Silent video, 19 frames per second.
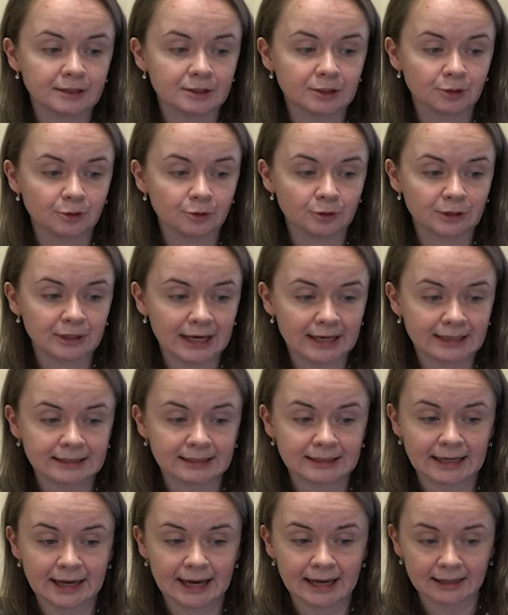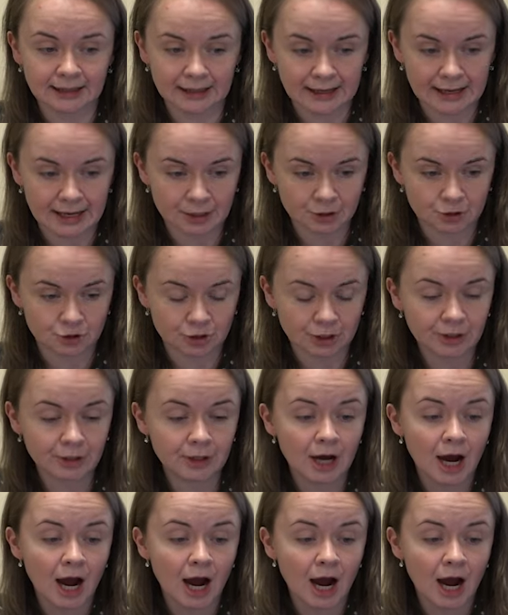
so latent allocation,